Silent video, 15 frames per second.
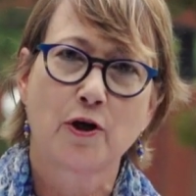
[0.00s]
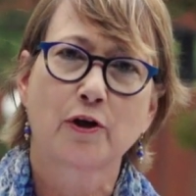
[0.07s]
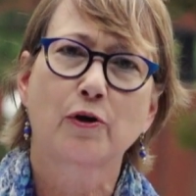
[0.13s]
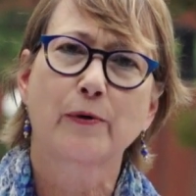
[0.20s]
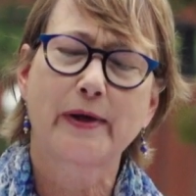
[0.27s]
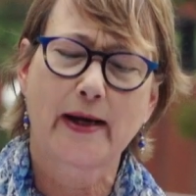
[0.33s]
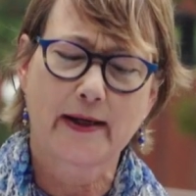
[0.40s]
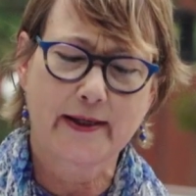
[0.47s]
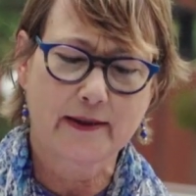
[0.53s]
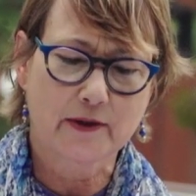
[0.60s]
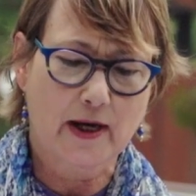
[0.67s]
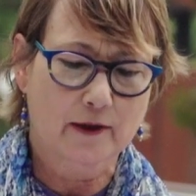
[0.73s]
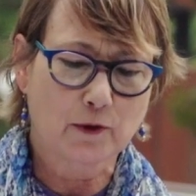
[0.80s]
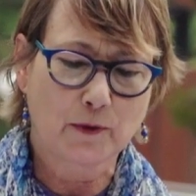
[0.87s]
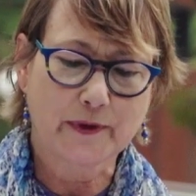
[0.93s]
creating
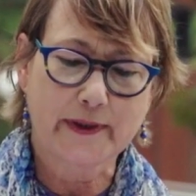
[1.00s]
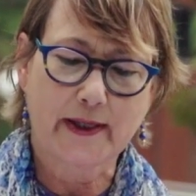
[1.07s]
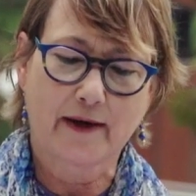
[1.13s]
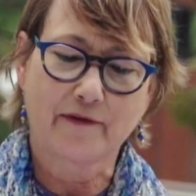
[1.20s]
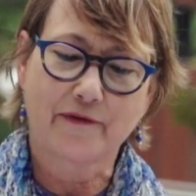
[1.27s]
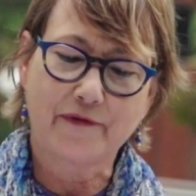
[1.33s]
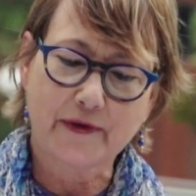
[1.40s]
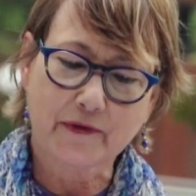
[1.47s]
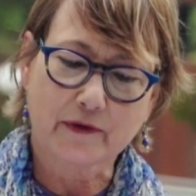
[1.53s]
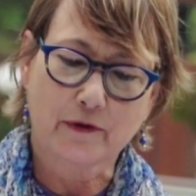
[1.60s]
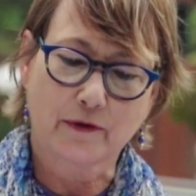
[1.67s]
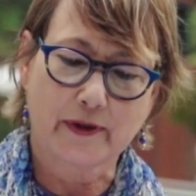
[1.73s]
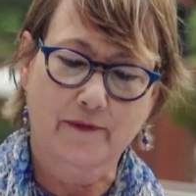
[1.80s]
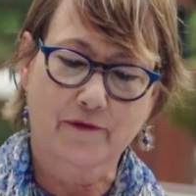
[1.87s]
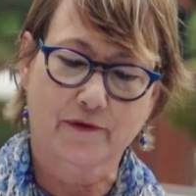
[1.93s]
not only a
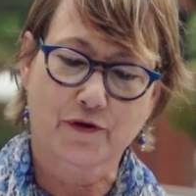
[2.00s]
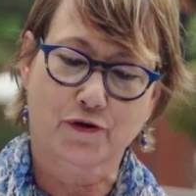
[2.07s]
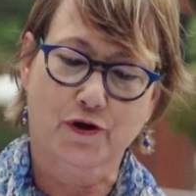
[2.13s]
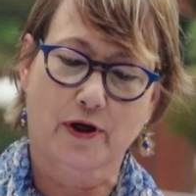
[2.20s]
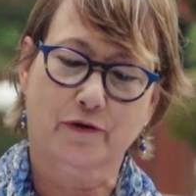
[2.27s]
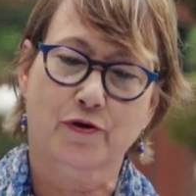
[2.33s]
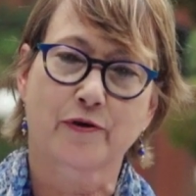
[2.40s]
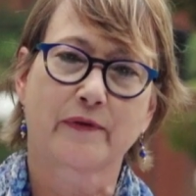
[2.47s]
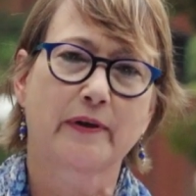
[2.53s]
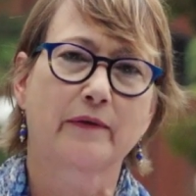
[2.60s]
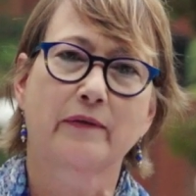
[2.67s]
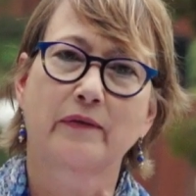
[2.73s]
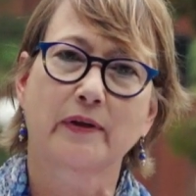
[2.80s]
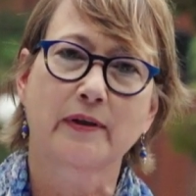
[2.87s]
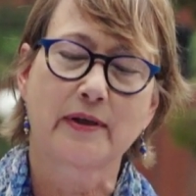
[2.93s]
physical infrastructure that
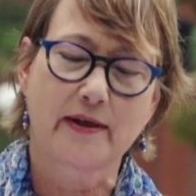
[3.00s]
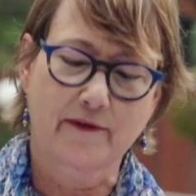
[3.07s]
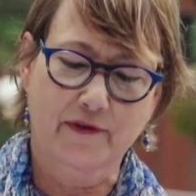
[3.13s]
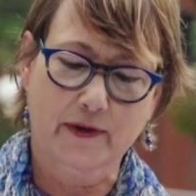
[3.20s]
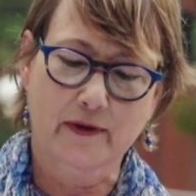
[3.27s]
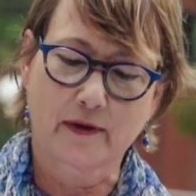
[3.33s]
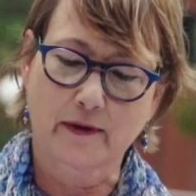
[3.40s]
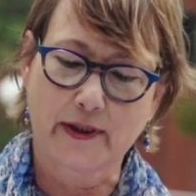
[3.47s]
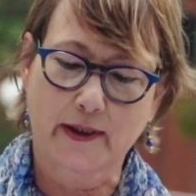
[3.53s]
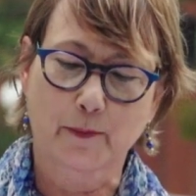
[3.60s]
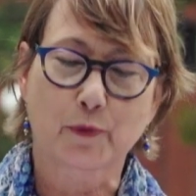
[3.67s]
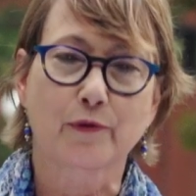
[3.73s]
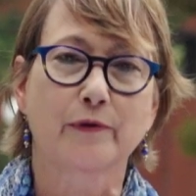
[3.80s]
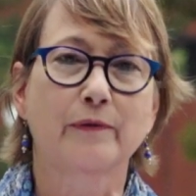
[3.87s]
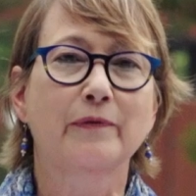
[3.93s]
significantly
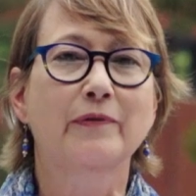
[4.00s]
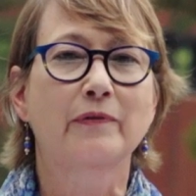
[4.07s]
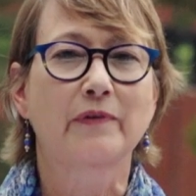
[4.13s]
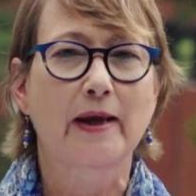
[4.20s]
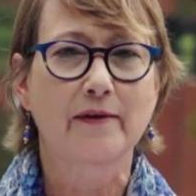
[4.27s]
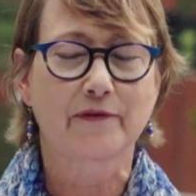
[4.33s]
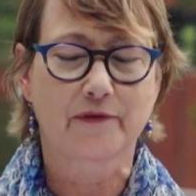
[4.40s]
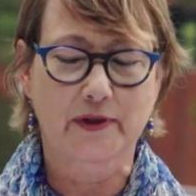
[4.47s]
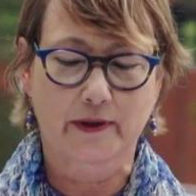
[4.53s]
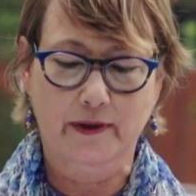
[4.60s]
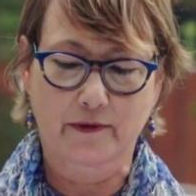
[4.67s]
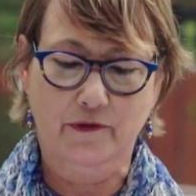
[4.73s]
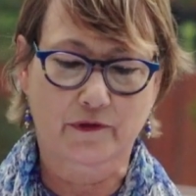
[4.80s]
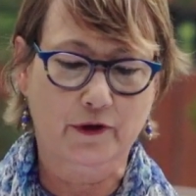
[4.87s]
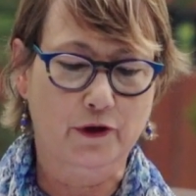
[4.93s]
improves safety,
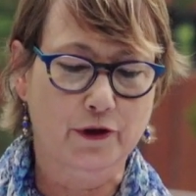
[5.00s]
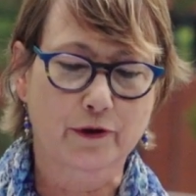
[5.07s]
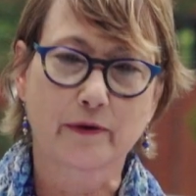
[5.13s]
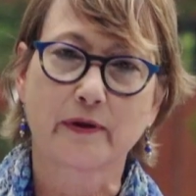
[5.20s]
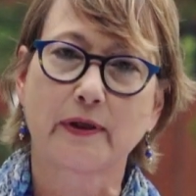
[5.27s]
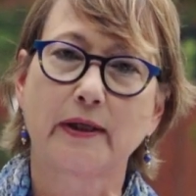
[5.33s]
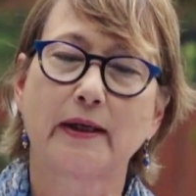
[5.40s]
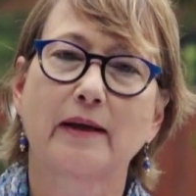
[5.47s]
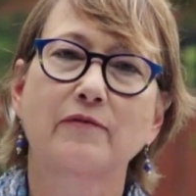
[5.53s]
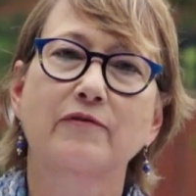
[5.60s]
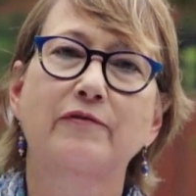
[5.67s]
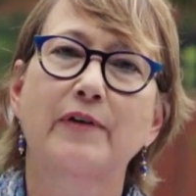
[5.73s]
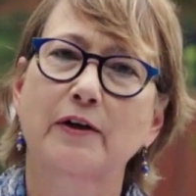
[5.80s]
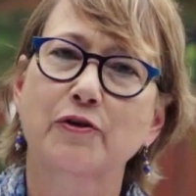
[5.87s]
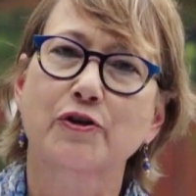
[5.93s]
security, and
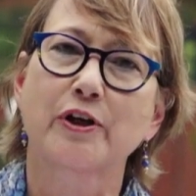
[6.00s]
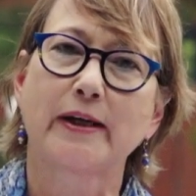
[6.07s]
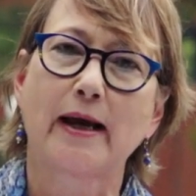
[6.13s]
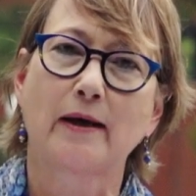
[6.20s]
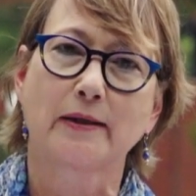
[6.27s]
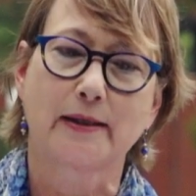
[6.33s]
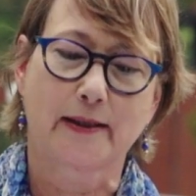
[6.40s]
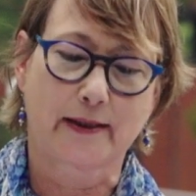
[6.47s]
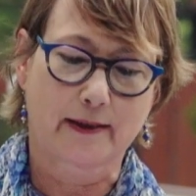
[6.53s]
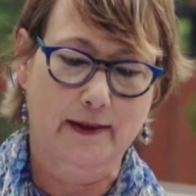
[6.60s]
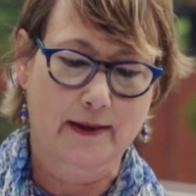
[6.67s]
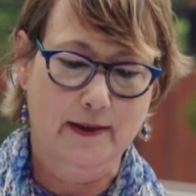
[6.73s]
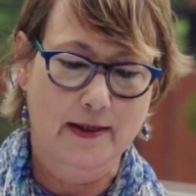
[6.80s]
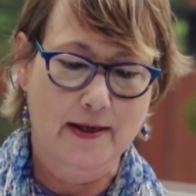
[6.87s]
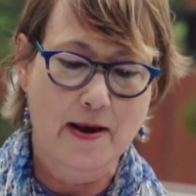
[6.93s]
functionality,
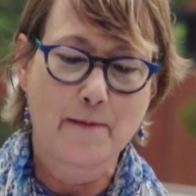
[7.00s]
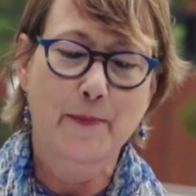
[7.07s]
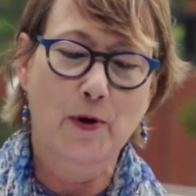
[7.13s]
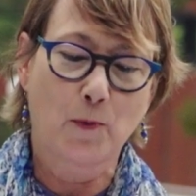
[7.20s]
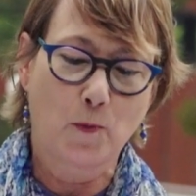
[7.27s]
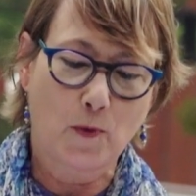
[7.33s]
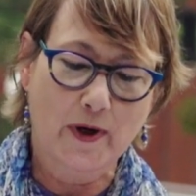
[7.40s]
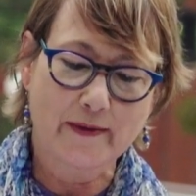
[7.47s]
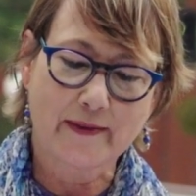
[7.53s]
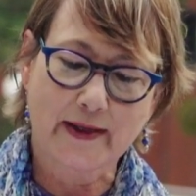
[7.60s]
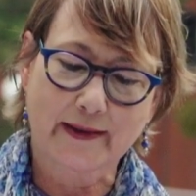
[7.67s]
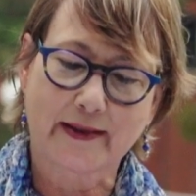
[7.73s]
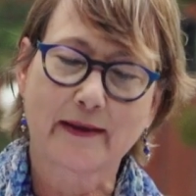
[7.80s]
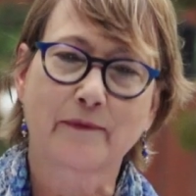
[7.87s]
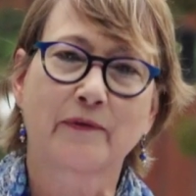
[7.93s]
but one
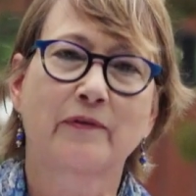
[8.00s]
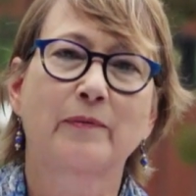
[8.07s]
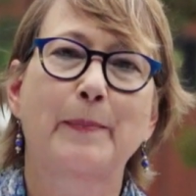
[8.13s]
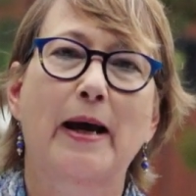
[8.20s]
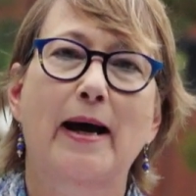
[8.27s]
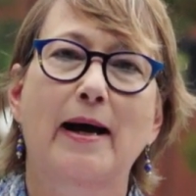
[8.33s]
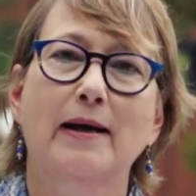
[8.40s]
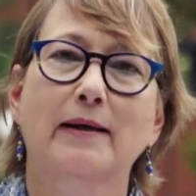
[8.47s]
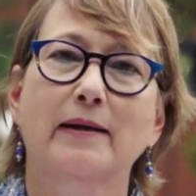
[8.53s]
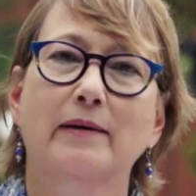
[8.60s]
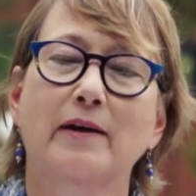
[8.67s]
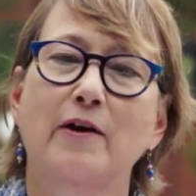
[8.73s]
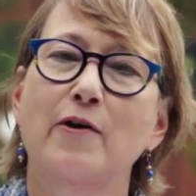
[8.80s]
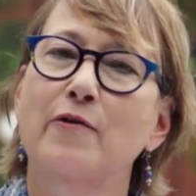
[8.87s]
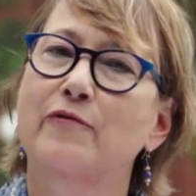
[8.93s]
that gives Spac,
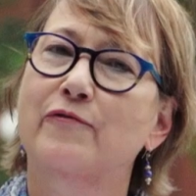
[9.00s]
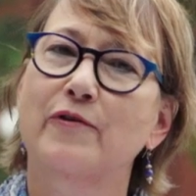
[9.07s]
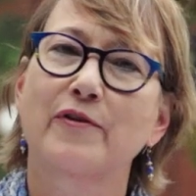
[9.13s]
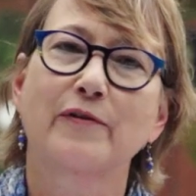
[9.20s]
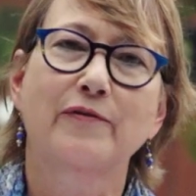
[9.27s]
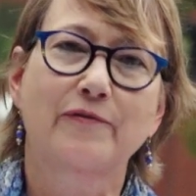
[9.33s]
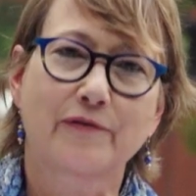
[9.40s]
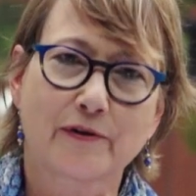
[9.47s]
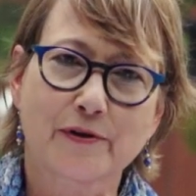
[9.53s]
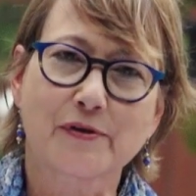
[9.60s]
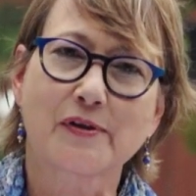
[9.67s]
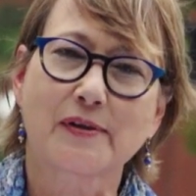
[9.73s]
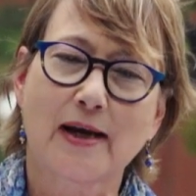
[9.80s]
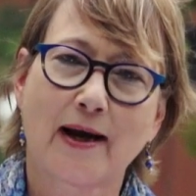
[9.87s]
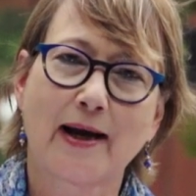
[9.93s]
for the
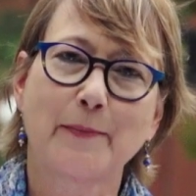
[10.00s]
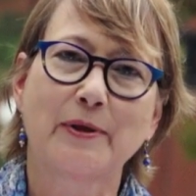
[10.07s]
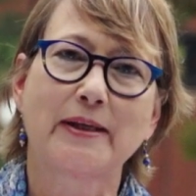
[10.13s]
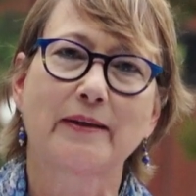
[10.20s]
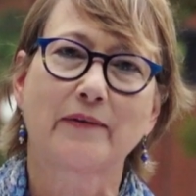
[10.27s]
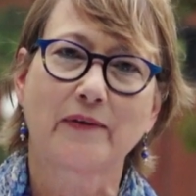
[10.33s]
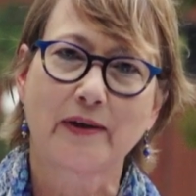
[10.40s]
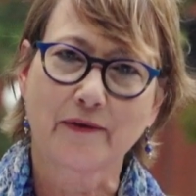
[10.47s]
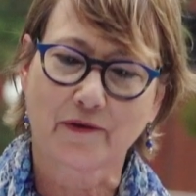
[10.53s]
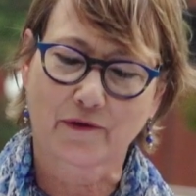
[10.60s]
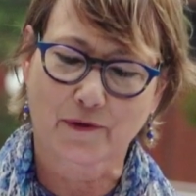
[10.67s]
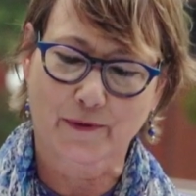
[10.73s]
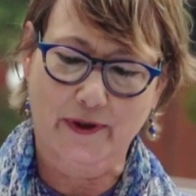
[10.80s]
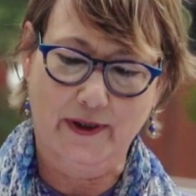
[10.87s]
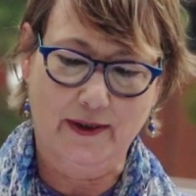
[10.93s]
first time in its
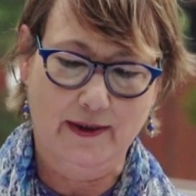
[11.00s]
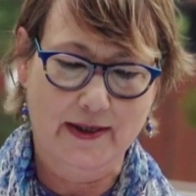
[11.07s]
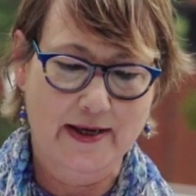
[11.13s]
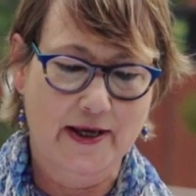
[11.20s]
history,